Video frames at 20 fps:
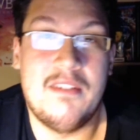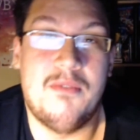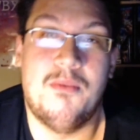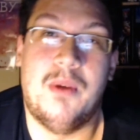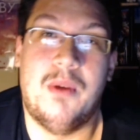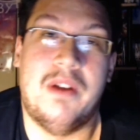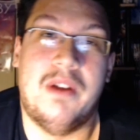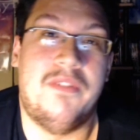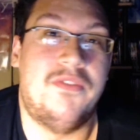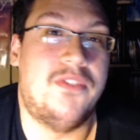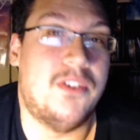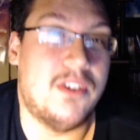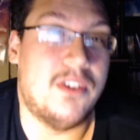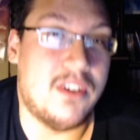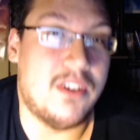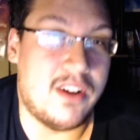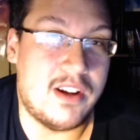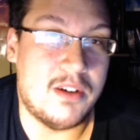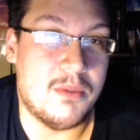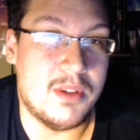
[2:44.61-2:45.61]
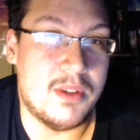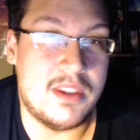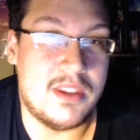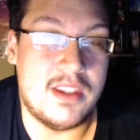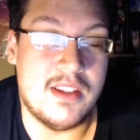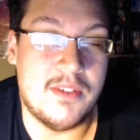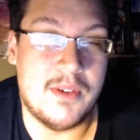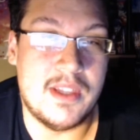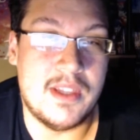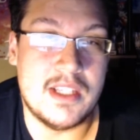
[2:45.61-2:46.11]
Went full on with
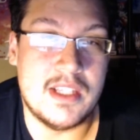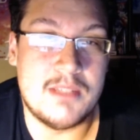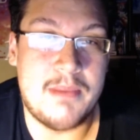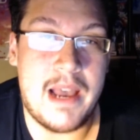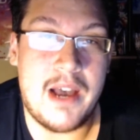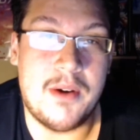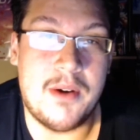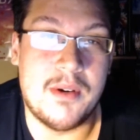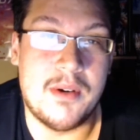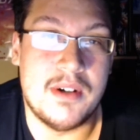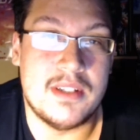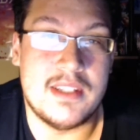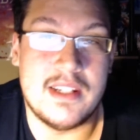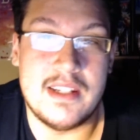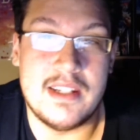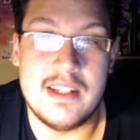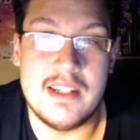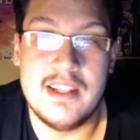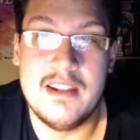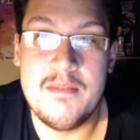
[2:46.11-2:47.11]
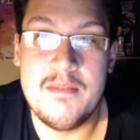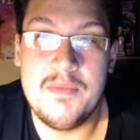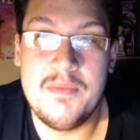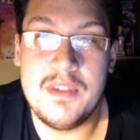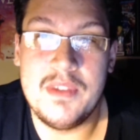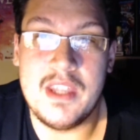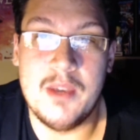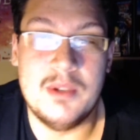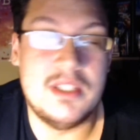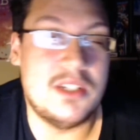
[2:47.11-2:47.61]
with his powers and
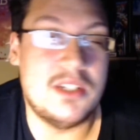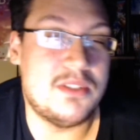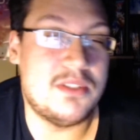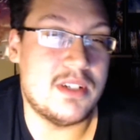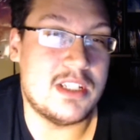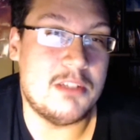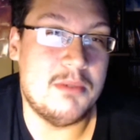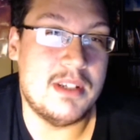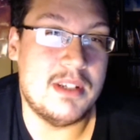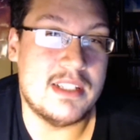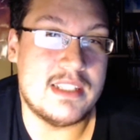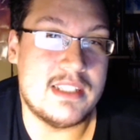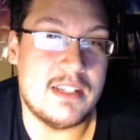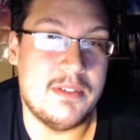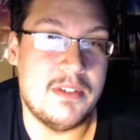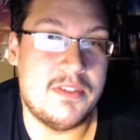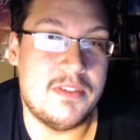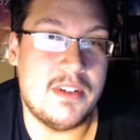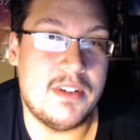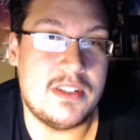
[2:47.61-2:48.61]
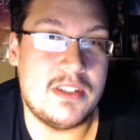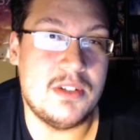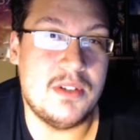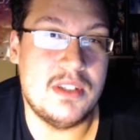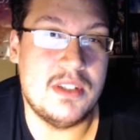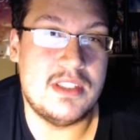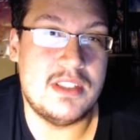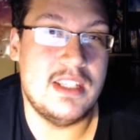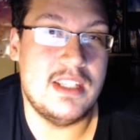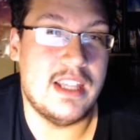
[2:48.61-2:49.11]
it was interesting because we've actually
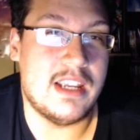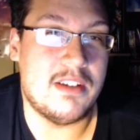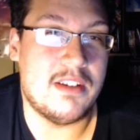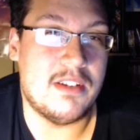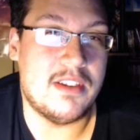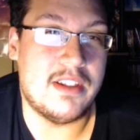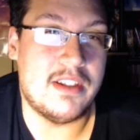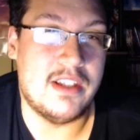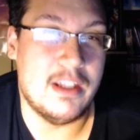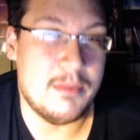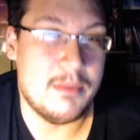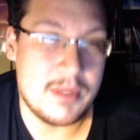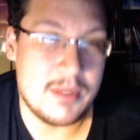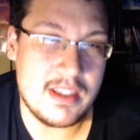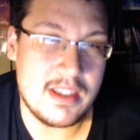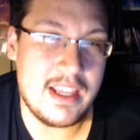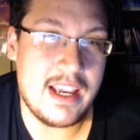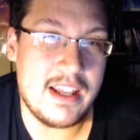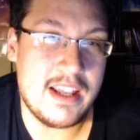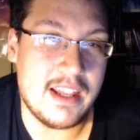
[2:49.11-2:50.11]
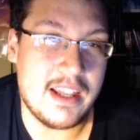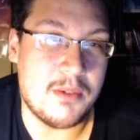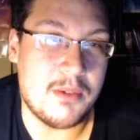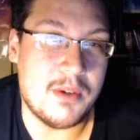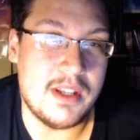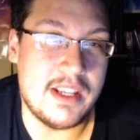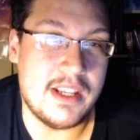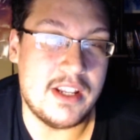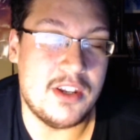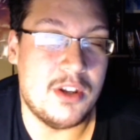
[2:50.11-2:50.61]
only seen like glimpse of that, like
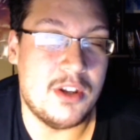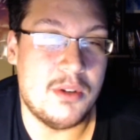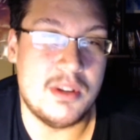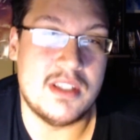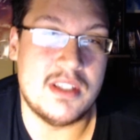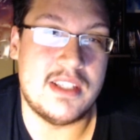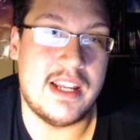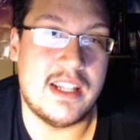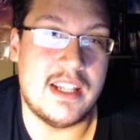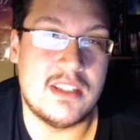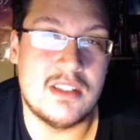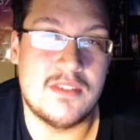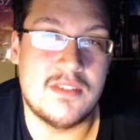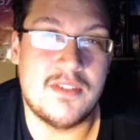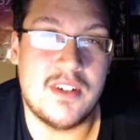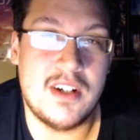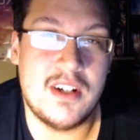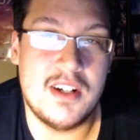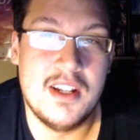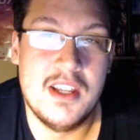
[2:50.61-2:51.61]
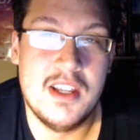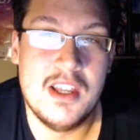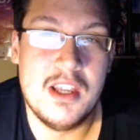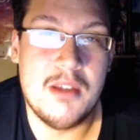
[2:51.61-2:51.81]
what he can do with his hands so far.